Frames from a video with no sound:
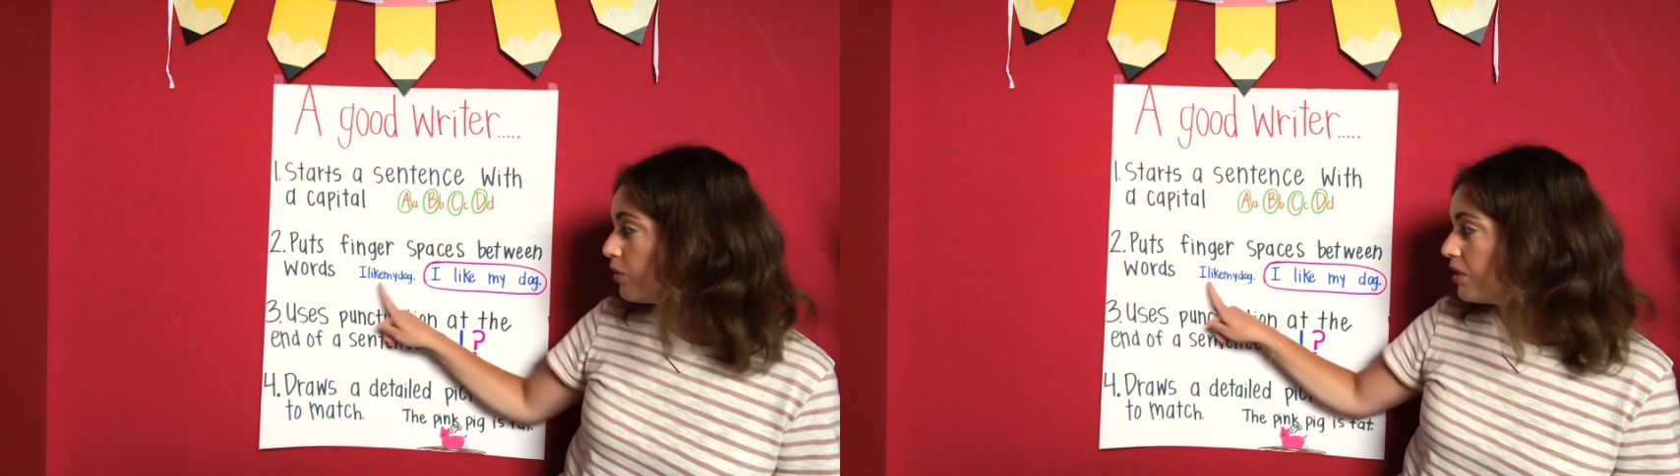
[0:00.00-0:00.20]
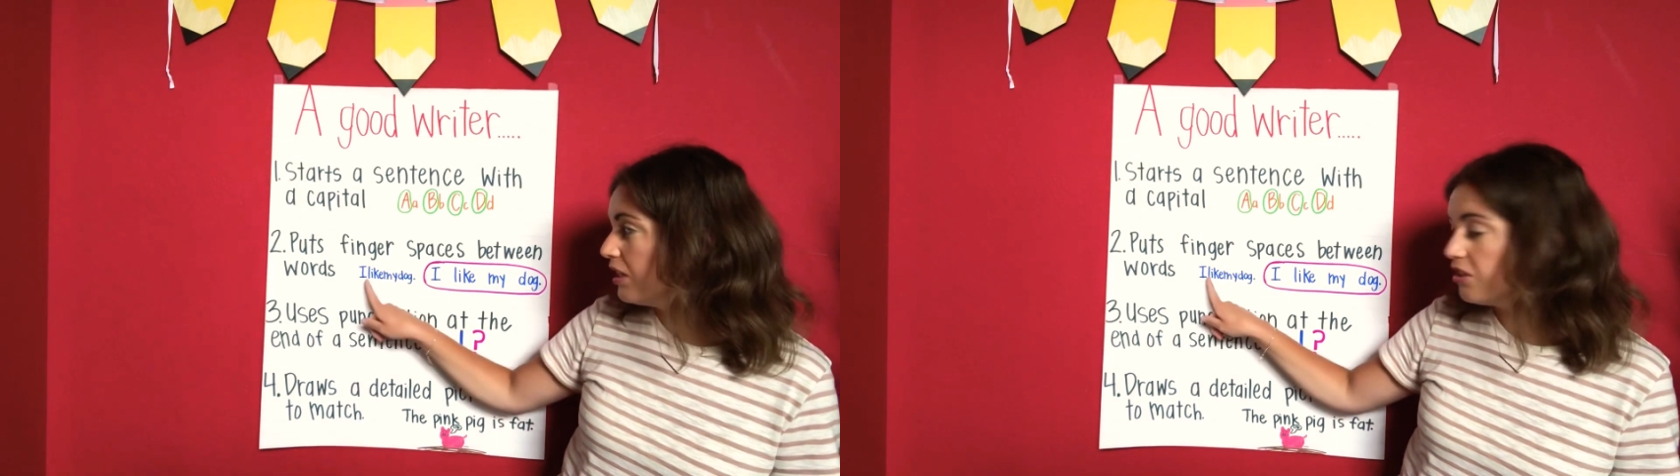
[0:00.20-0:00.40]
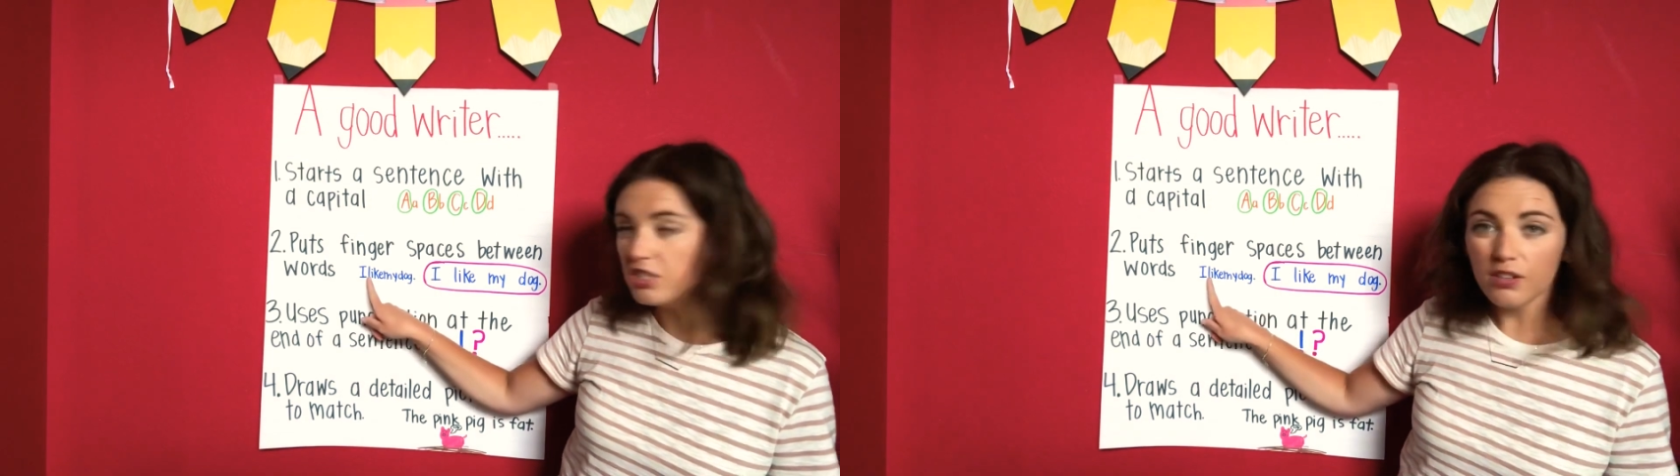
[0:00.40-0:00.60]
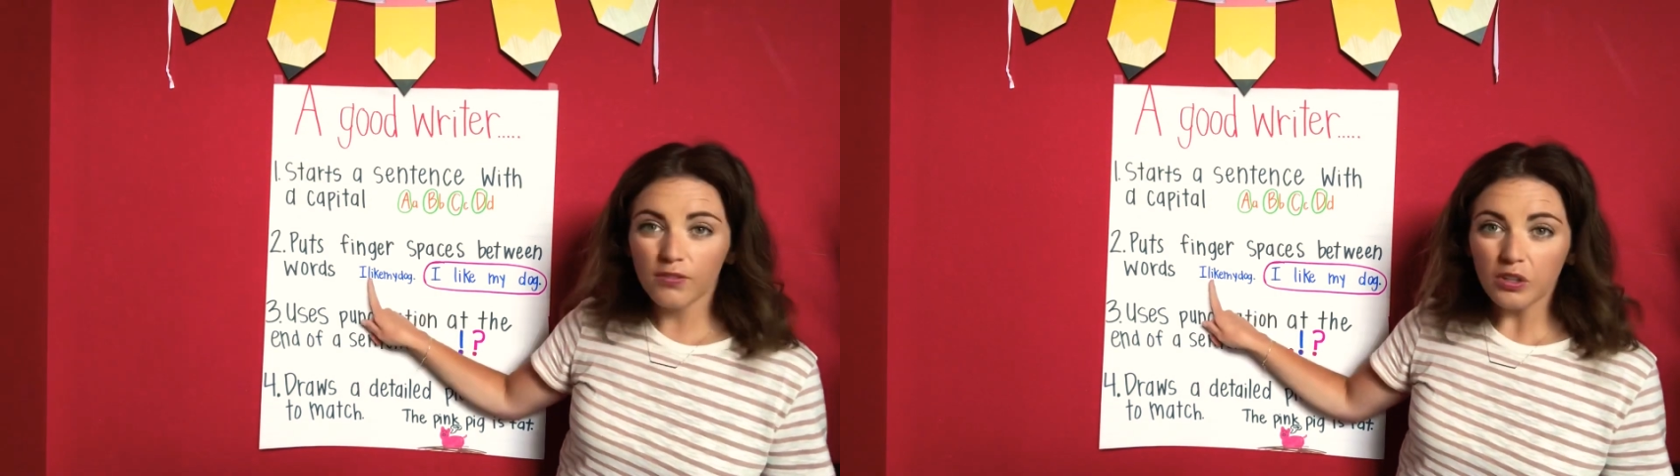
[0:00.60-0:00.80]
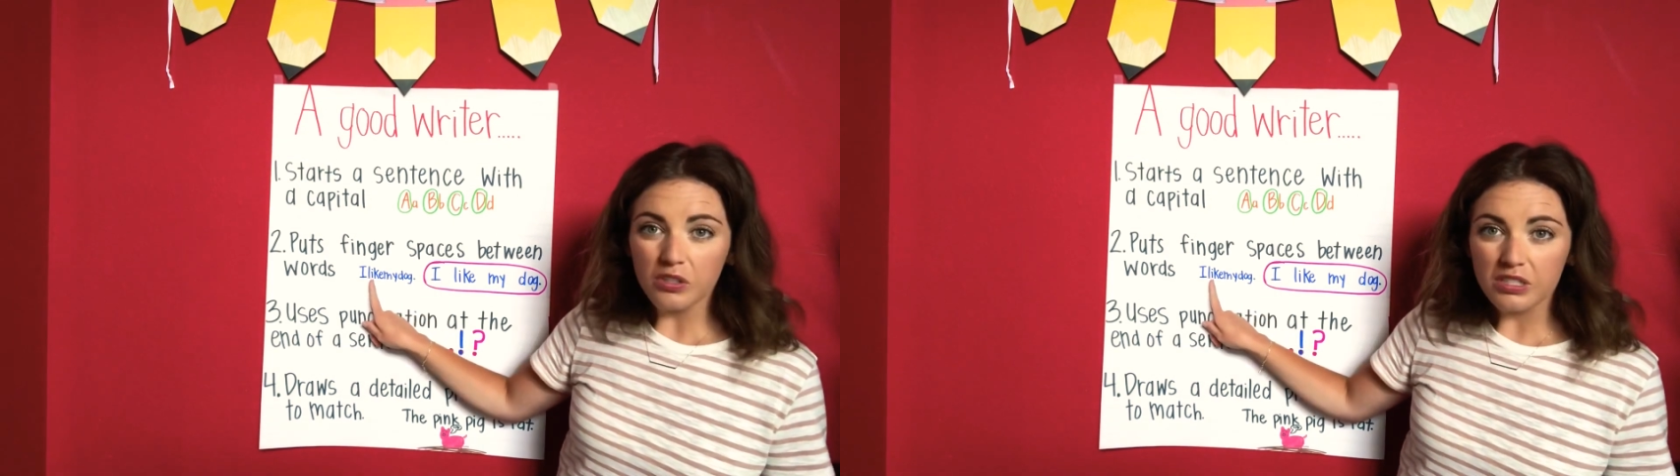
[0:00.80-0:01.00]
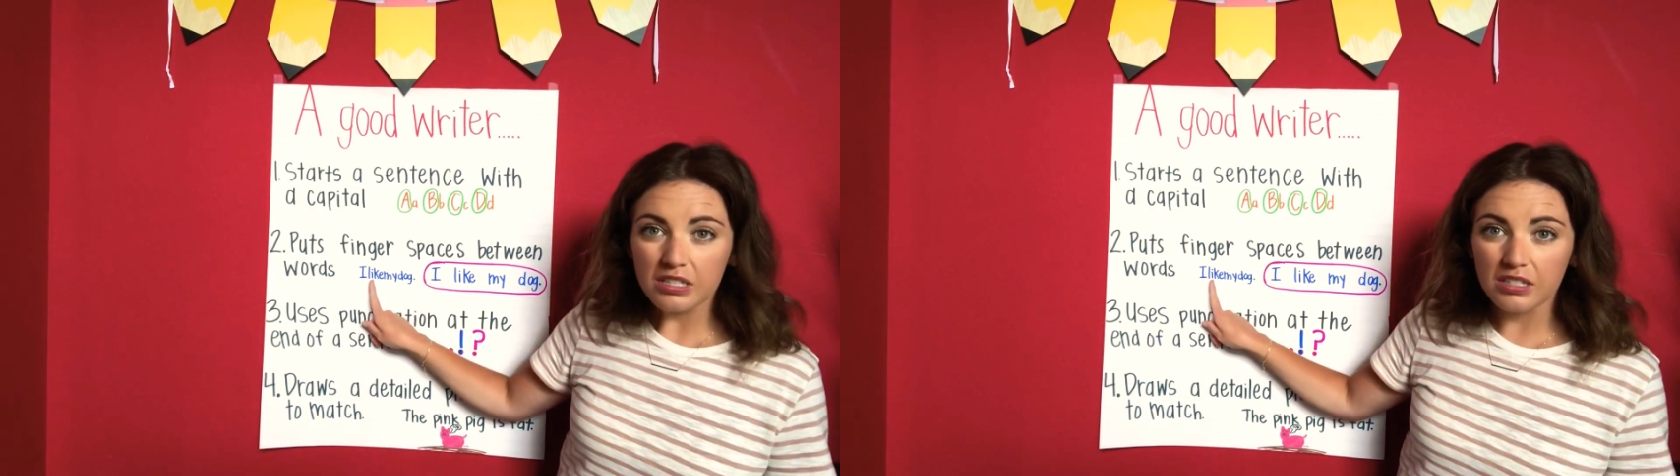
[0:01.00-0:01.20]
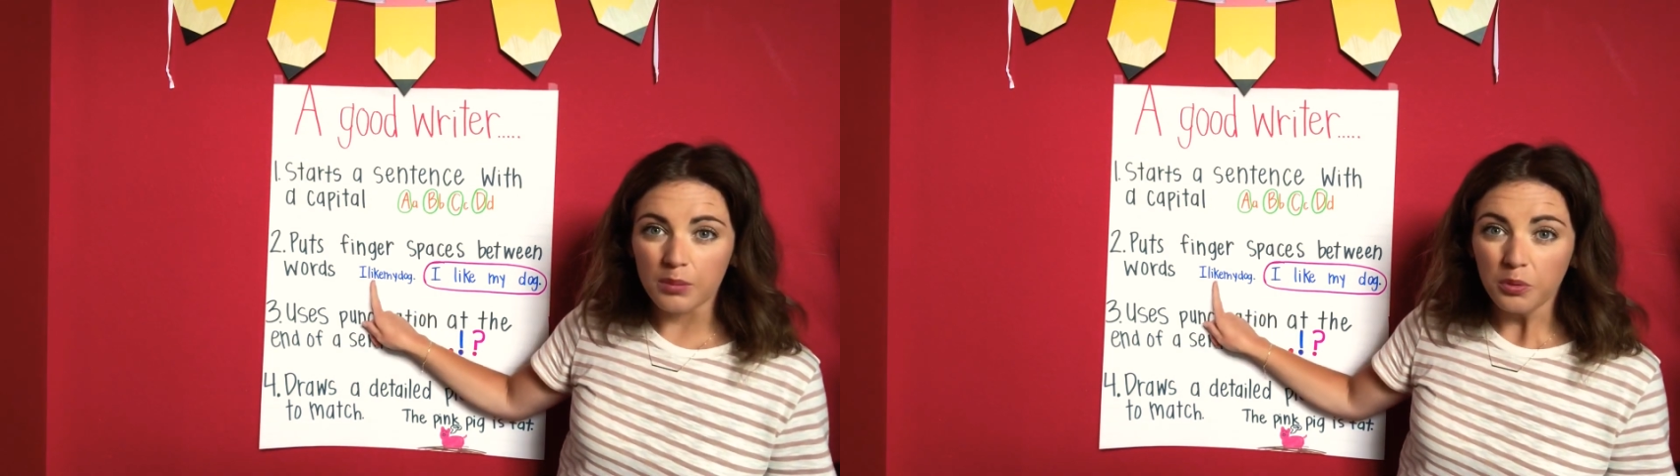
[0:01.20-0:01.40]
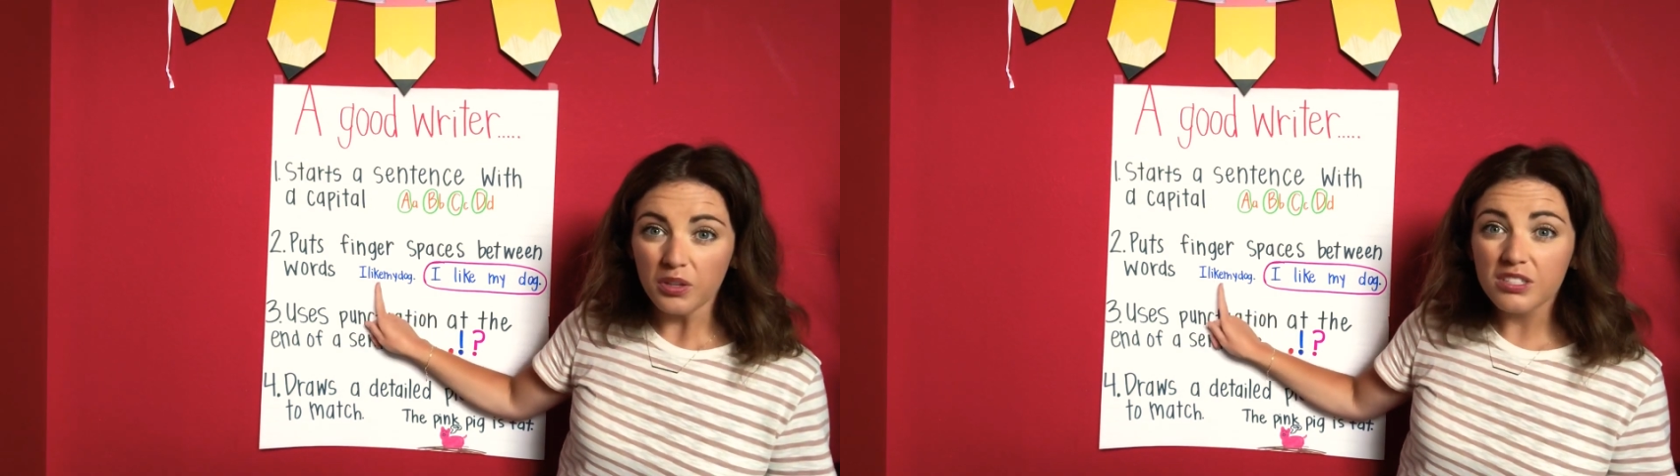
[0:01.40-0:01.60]
Here's the first
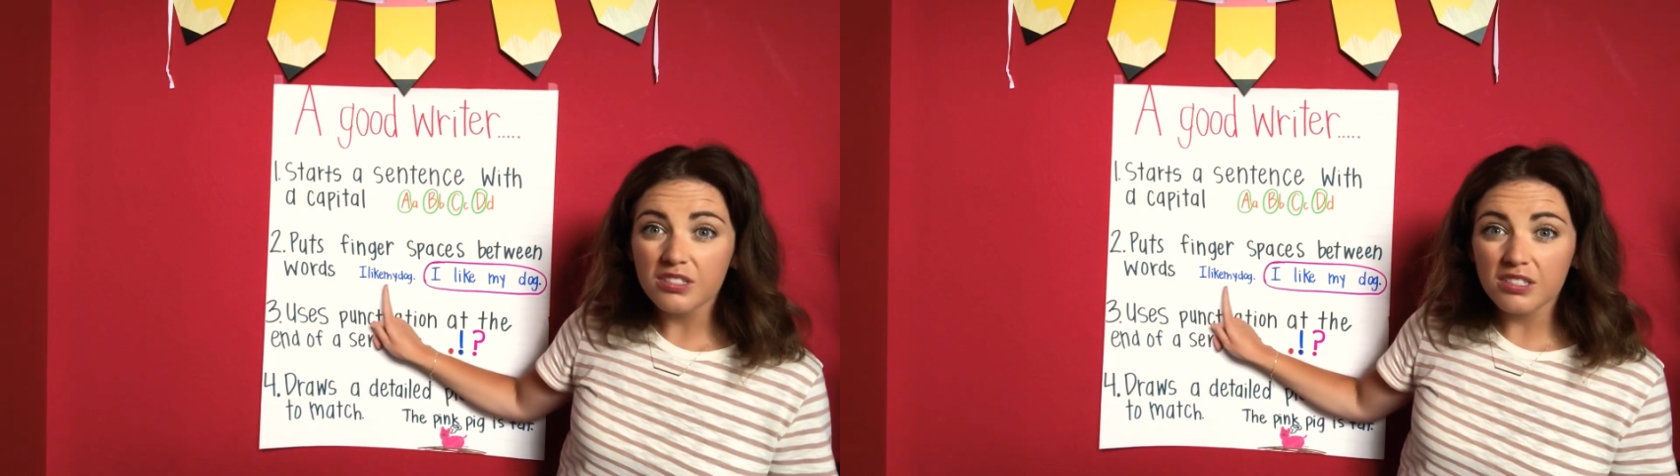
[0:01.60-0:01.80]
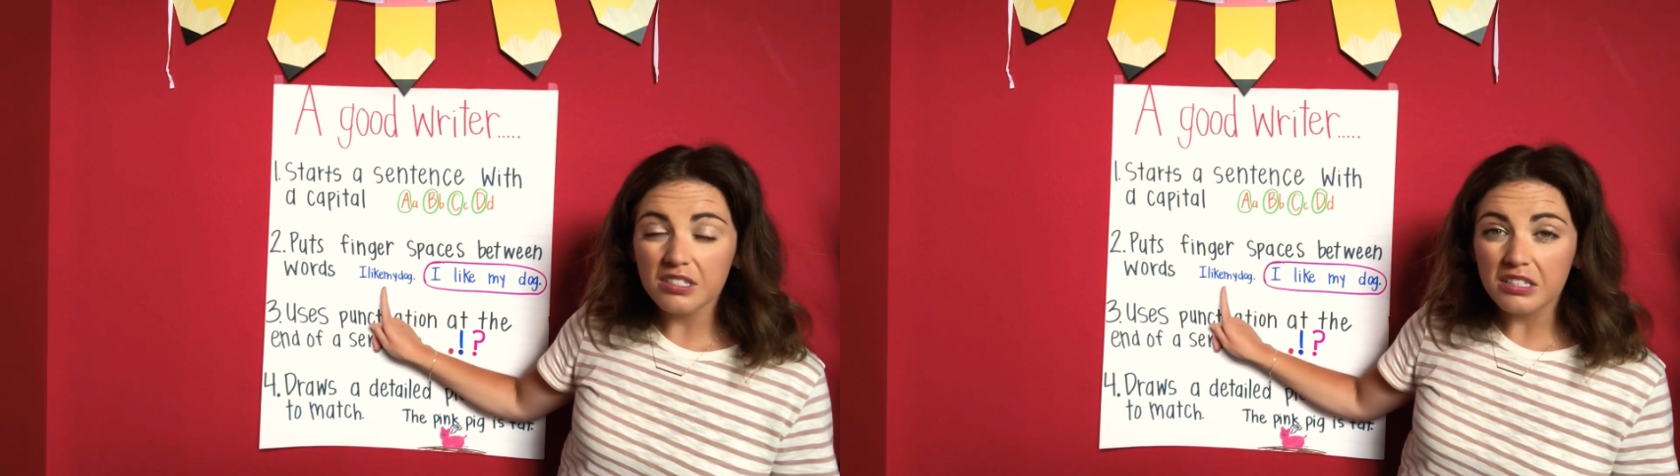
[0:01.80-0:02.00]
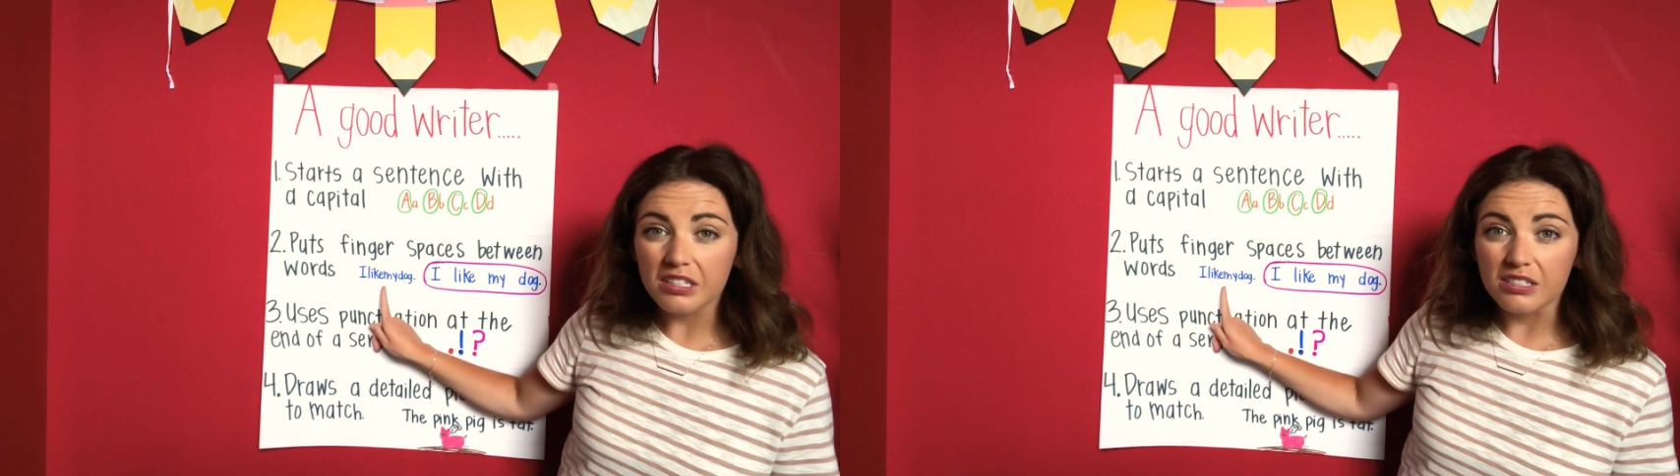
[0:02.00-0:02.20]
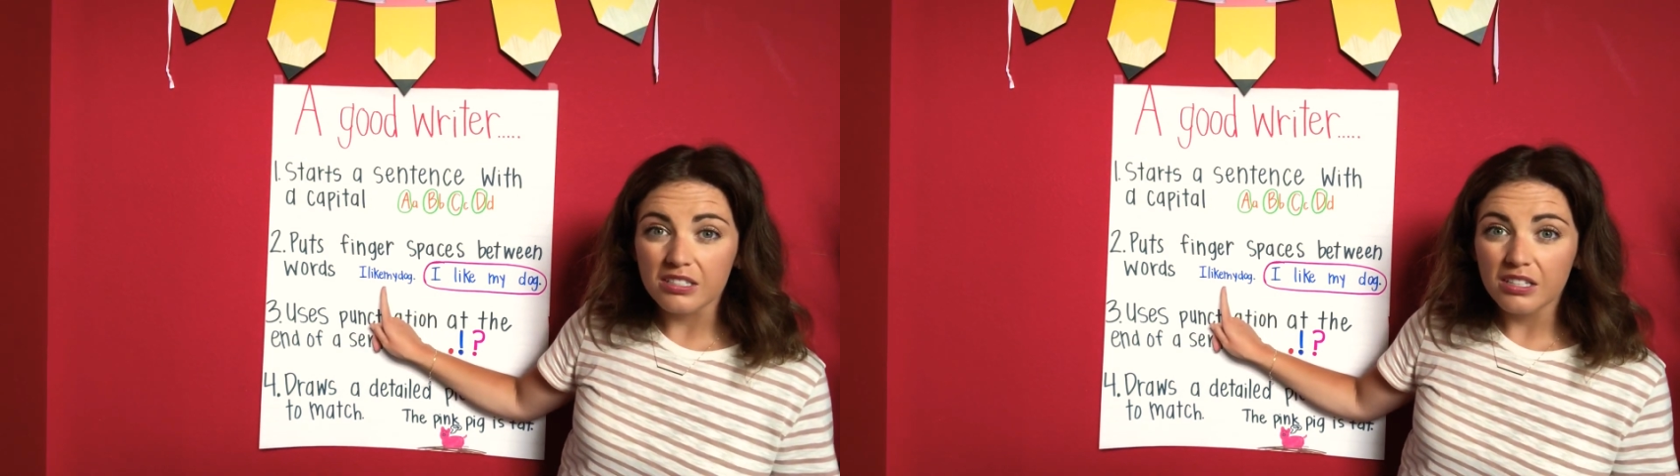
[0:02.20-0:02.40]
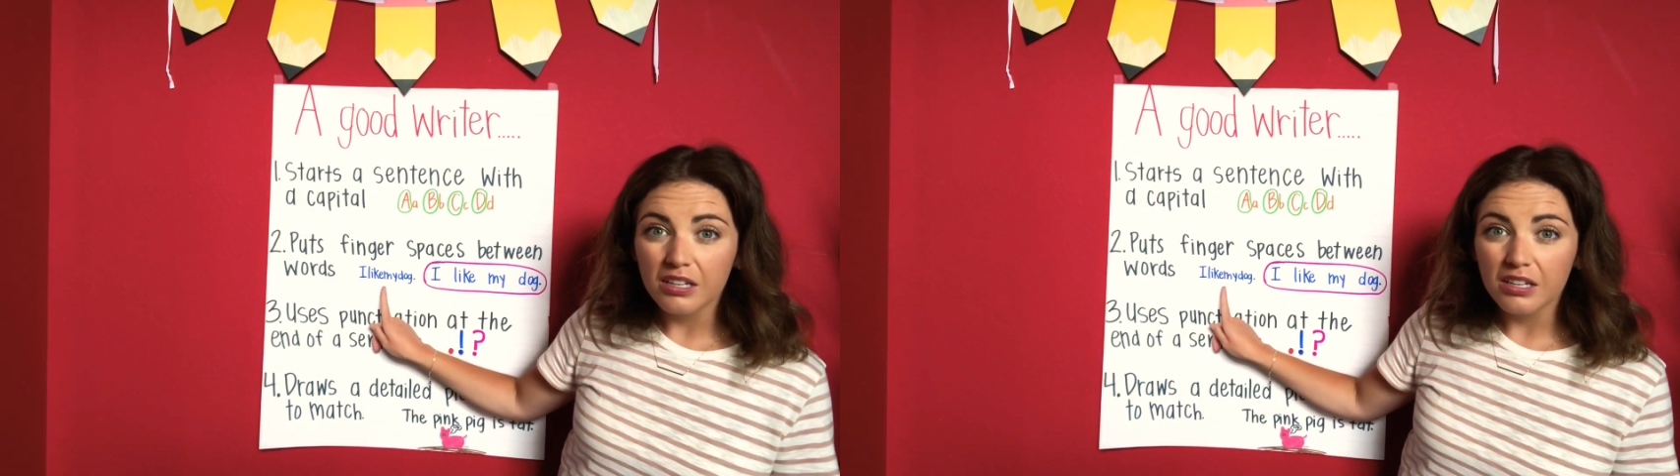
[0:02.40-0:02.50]
example. This is a sentence.